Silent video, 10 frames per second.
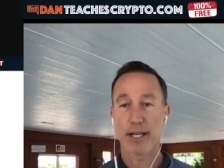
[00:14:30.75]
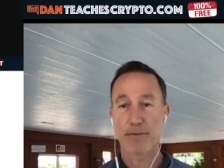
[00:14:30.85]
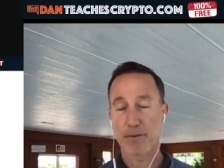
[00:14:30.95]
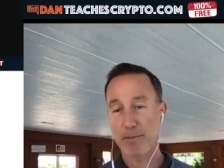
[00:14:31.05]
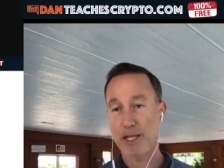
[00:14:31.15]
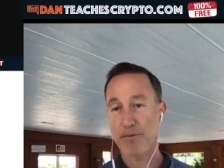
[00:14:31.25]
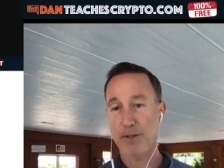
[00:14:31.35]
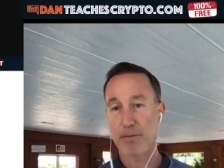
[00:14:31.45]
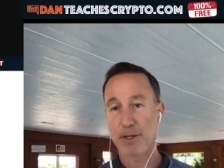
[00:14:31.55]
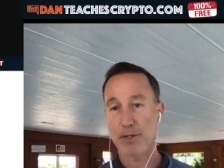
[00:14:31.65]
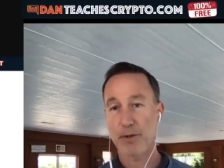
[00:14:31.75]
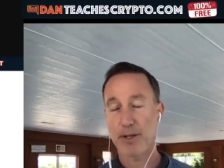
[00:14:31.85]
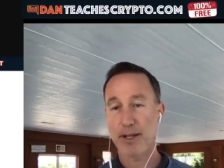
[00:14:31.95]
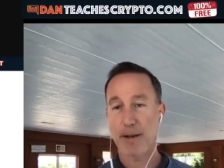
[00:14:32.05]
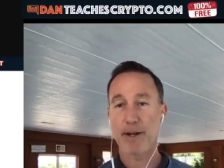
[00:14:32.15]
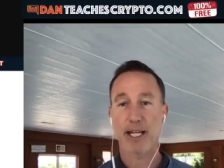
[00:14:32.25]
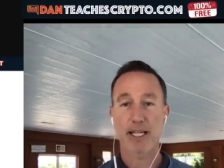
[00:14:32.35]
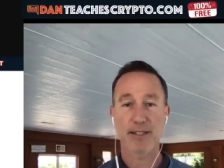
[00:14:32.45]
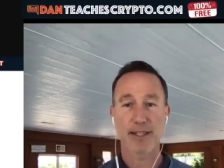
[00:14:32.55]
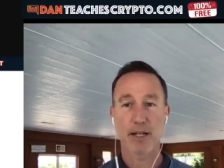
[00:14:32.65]
Like for me, for the Bitcoin, I'm not
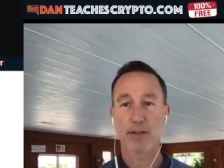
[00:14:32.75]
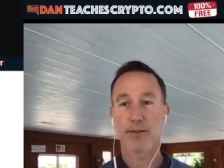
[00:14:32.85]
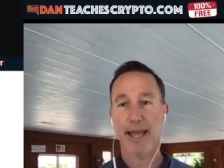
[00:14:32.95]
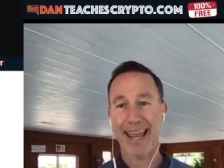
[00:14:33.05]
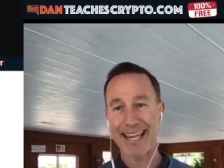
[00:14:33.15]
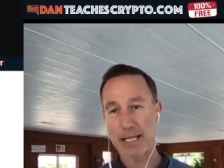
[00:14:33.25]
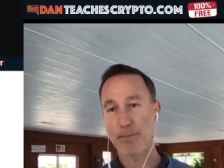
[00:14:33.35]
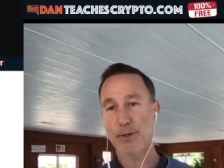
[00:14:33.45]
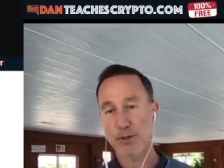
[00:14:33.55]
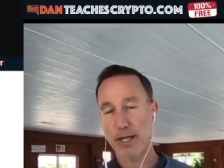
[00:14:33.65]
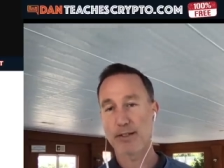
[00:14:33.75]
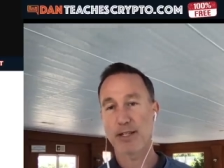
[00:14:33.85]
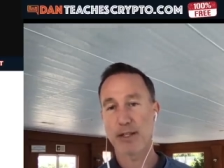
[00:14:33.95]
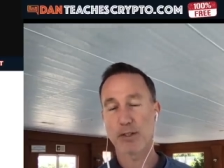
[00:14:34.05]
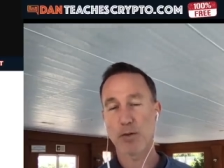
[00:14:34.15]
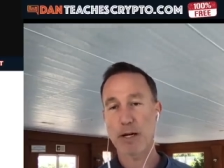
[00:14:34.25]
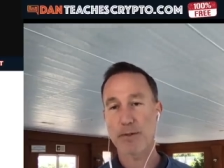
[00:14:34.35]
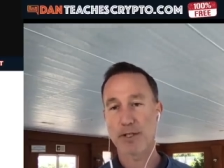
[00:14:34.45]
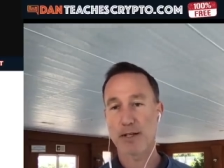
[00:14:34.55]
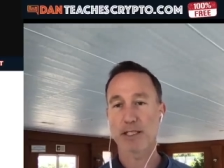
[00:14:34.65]
going to sell 80% and then 20%,
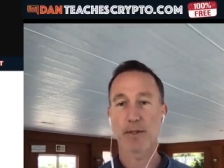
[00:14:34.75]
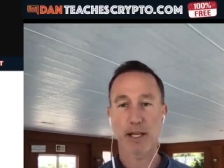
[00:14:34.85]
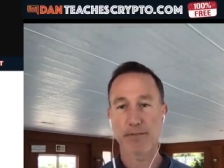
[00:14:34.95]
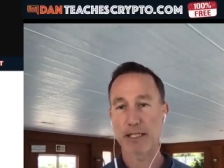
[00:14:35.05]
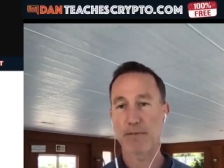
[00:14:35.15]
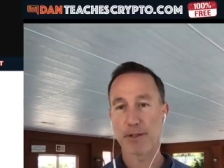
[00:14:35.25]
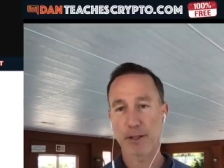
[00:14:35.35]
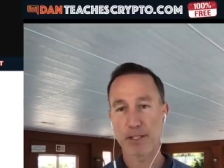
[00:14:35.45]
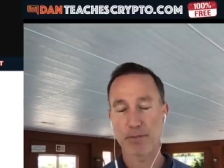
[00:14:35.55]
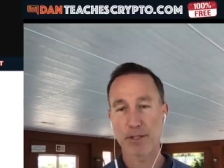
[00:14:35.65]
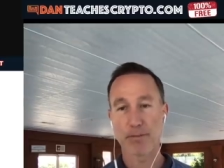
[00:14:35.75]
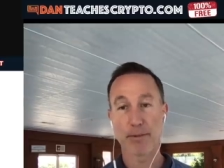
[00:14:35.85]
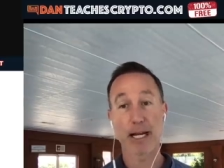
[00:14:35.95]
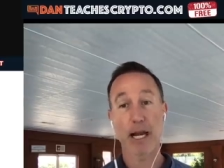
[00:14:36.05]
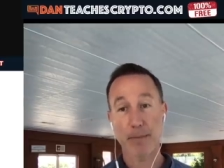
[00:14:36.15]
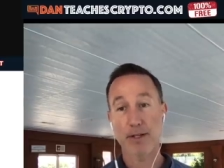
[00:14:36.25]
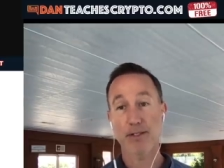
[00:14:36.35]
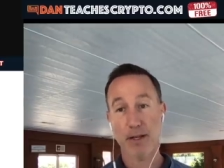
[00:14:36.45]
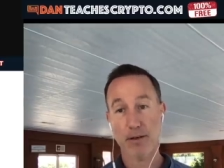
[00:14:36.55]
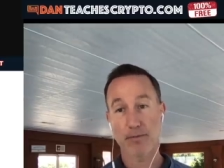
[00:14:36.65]
it's going to be like a 50 50 split, but I am going to
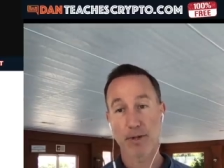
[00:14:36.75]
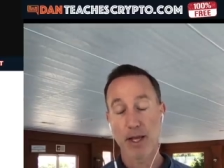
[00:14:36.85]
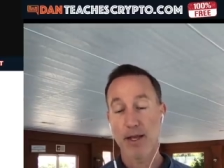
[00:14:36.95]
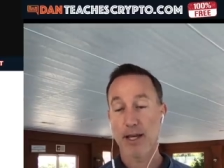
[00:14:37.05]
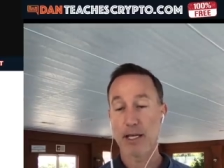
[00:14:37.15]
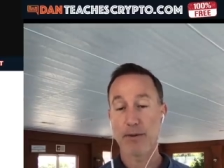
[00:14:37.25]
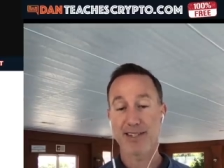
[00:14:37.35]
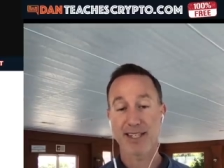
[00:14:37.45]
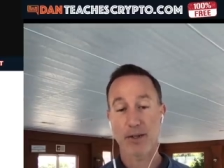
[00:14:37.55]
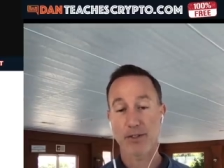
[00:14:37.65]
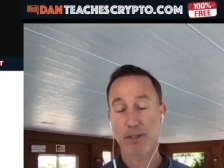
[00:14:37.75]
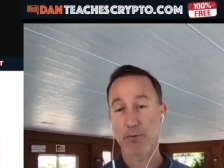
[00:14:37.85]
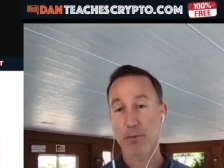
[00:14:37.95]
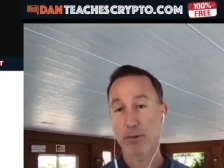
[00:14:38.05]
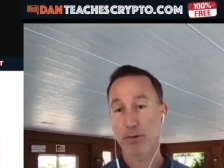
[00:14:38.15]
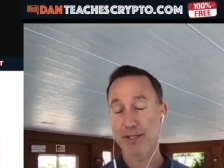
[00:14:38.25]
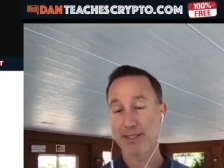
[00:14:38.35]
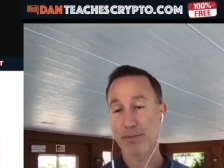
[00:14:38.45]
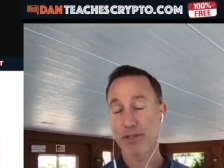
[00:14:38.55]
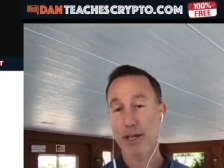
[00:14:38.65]
sell. And I'm going to sell somewhere between
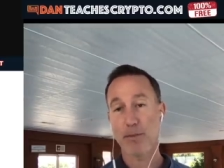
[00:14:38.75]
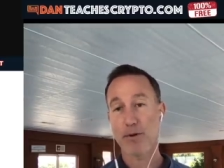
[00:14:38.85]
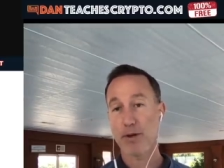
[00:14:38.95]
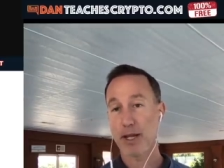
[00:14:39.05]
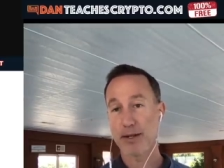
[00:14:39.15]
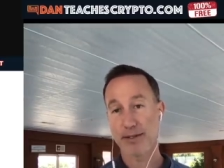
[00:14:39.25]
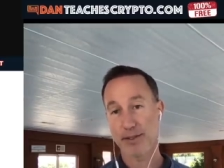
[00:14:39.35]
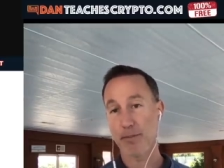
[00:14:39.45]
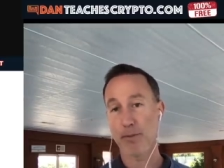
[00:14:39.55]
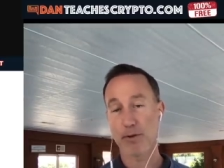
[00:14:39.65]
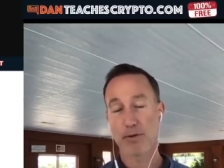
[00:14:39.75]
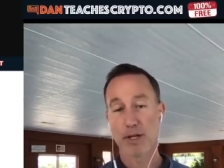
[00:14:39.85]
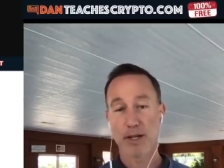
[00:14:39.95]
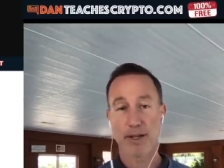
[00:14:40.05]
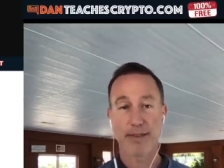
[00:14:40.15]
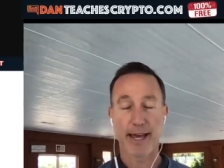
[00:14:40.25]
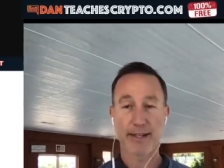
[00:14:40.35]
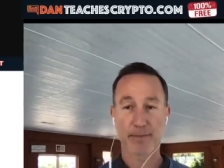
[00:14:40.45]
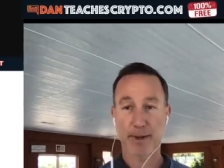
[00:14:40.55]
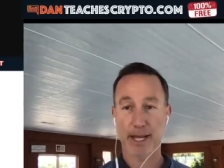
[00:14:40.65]
September and December. That
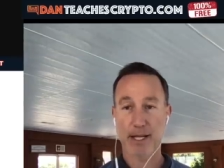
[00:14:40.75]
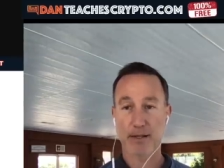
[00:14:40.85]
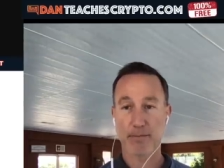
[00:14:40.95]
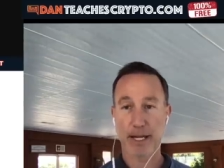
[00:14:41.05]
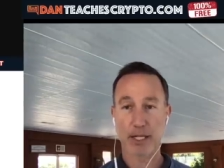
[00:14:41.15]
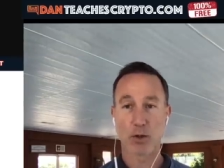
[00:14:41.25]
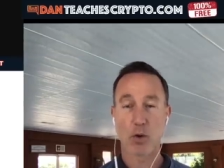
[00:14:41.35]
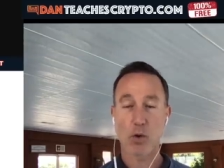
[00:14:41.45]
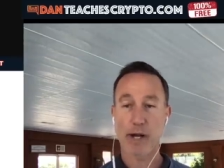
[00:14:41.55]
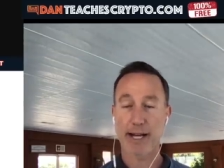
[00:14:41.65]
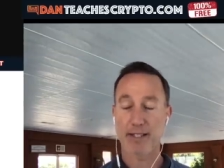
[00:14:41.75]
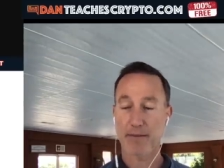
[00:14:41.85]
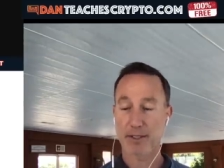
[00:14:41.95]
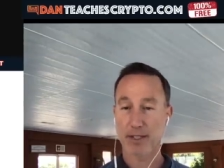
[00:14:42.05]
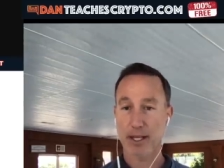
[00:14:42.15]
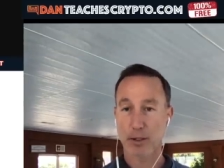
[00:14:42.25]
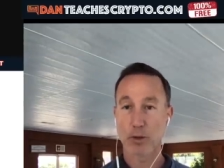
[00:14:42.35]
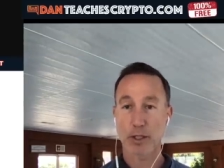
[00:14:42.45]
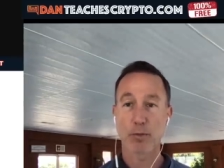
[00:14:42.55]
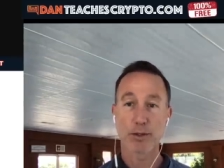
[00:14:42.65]
is my, my goal. I just have to take a
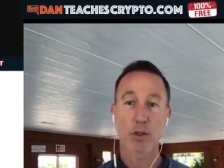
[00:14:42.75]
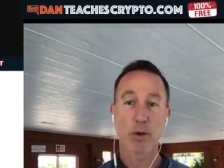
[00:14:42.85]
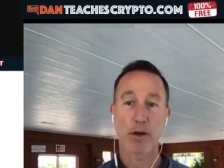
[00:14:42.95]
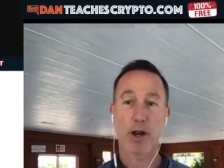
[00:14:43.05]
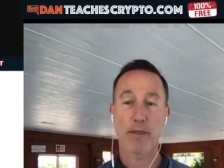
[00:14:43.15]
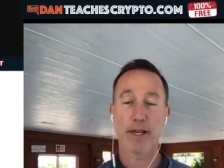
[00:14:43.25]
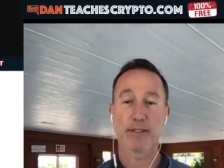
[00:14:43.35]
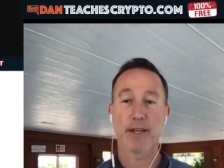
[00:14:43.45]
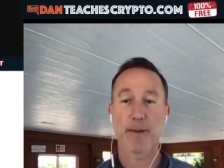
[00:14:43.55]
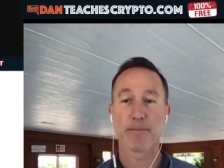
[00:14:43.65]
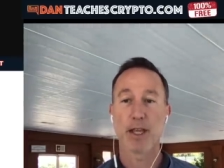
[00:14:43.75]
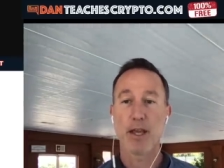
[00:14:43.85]
look at what's going on at that time.